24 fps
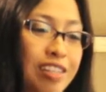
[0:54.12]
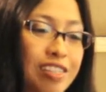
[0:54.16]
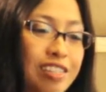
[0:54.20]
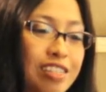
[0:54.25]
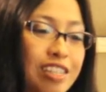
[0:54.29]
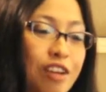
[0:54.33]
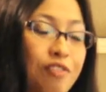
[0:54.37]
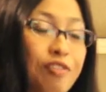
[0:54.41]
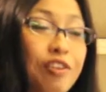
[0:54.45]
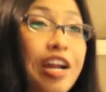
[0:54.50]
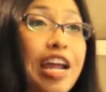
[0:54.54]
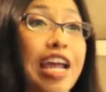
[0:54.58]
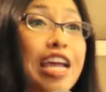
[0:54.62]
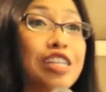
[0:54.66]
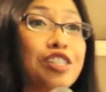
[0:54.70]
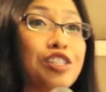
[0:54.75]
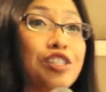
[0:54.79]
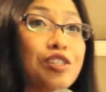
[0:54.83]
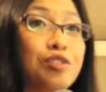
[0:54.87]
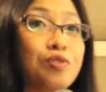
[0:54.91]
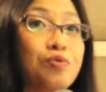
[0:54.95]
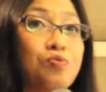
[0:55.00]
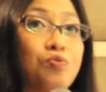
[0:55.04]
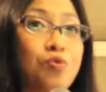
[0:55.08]
discover
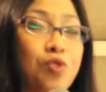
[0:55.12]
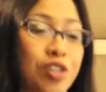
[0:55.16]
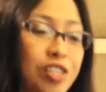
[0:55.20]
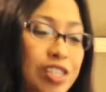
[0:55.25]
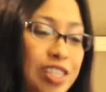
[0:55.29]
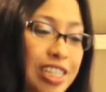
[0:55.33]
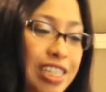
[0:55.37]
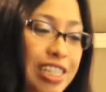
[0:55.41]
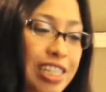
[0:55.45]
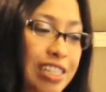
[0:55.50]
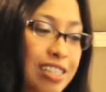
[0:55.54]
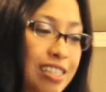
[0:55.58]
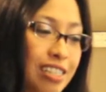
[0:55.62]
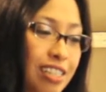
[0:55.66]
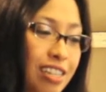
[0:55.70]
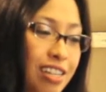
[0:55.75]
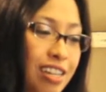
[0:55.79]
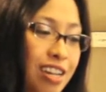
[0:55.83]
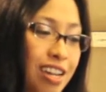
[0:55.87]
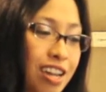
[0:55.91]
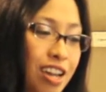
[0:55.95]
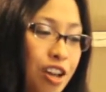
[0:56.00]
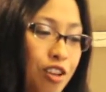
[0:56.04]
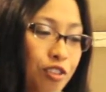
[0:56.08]
Asia's world city
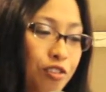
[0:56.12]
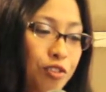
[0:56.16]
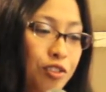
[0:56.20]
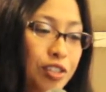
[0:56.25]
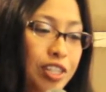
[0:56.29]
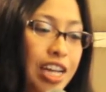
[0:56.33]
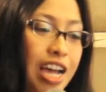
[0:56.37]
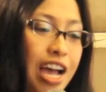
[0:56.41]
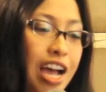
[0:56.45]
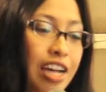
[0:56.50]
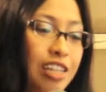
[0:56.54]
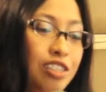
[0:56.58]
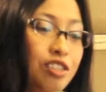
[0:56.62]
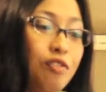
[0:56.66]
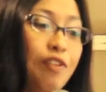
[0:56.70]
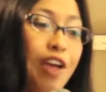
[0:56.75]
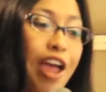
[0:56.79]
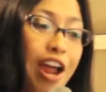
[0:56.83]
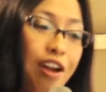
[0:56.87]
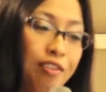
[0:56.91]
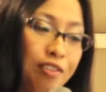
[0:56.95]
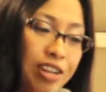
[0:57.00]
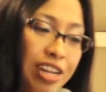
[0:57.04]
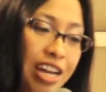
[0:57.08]
through the eyes of
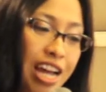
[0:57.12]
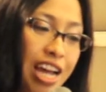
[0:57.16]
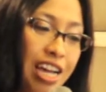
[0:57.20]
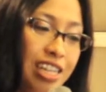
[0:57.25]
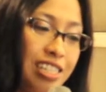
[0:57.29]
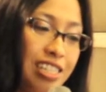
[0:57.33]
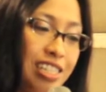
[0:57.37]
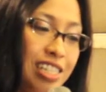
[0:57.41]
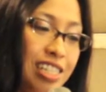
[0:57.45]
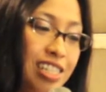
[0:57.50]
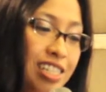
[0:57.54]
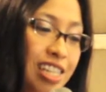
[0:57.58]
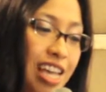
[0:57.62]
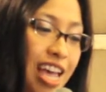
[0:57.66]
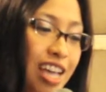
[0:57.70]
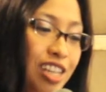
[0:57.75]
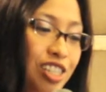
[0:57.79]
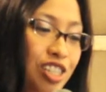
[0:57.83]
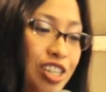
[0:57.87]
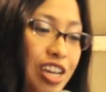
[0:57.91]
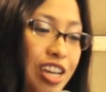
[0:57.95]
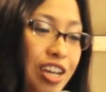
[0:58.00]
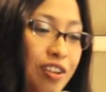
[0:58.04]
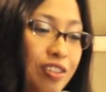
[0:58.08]
Aaron Aziz and
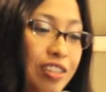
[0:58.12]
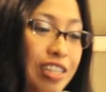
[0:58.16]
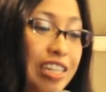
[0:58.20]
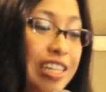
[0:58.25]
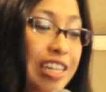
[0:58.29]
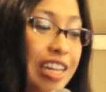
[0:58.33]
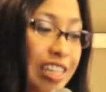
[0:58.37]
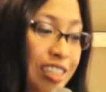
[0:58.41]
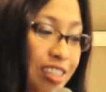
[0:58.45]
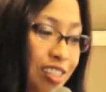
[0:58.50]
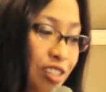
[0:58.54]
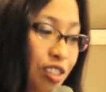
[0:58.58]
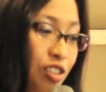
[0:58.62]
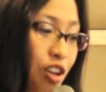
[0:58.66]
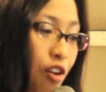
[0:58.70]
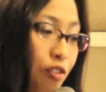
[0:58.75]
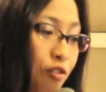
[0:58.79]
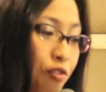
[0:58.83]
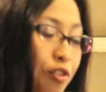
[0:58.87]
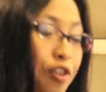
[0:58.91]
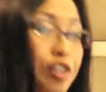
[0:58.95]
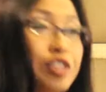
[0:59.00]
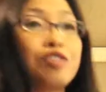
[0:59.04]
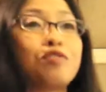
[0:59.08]
check out the latest
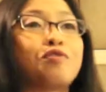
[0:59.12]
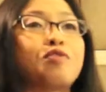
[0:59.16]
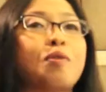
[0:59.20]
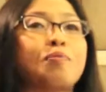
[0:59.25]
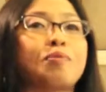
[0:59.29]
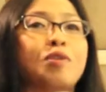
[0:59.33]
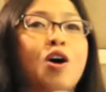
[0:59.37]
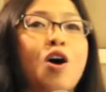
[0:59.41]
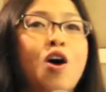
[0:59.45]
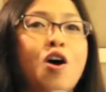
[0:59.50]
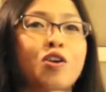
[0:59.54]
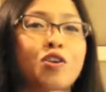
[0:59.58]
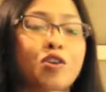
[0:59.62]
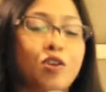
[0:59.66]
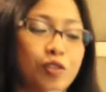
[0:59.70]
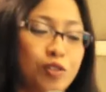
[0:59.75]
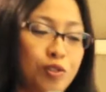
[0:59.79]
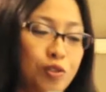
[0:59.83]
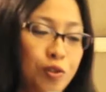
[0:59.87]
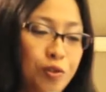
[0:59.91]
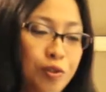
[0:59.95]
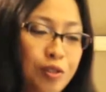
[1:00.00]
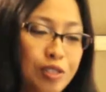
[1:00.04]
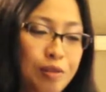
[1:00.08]
offerings from the Hong Kong
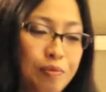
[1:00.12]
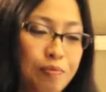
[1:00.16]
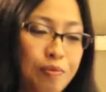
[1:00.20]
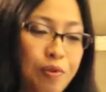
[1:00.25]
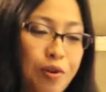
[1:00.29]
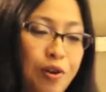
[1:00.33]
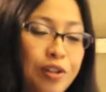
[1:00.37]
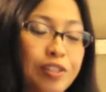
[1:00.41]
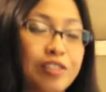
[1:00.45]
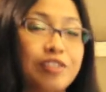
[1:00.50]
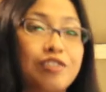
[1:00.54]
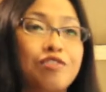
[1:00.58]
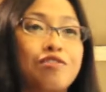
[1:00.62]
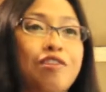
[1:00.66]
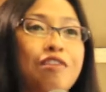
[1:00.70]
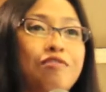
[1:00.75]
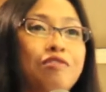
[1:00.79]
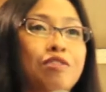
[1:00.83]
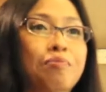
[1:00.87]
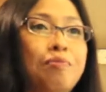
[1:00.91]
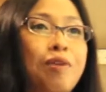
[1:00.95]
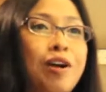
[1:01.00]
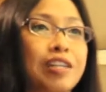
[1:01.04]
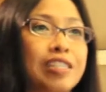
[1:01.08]
Tourism Board
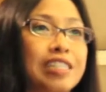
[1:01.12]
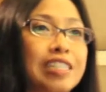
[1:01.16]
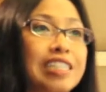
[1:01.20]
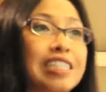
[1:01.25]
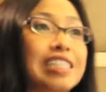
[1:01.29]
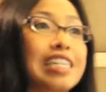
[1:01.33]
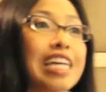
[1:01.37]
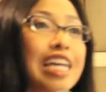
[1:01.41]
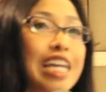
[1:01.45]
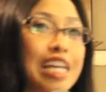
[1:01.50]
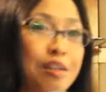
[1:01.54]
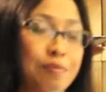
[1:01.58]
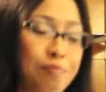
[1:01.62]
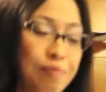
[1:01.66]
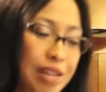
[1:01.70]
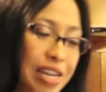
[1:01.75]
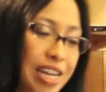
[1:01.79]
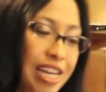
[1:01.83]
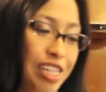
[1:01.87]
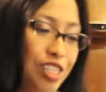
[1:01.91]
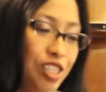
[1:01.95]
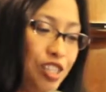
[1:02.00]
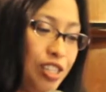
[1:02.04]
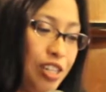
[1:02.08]
travel partners in
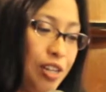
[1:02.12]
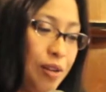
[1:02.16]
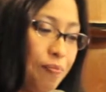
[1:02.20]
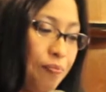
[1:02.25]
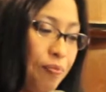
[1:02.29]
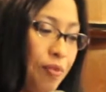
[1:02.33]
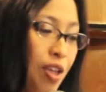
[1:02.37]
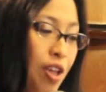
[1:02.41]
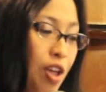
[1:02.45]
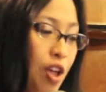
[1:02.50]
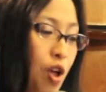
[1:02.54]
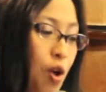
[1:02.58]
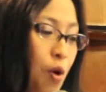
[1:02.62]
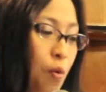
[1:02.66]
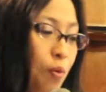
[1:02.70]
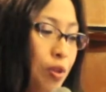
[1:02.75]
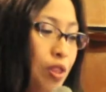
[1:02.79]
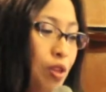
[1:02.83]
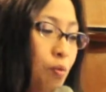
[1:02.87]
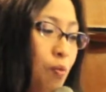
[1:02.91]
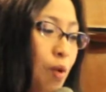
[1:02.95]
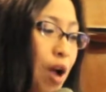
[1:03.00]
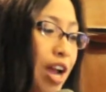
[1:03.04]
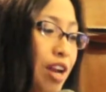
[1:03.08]
Malaysia. With
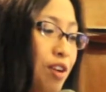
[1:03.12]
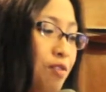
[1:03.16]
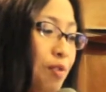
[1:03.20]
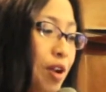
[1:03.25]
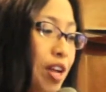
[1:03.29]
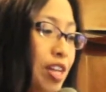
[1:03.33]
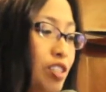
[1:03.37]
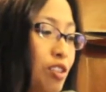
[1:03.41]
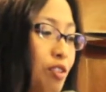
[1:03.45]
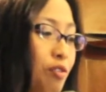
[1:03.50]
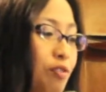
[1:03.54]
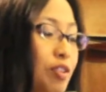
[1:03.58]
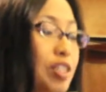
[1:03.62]
a wide range of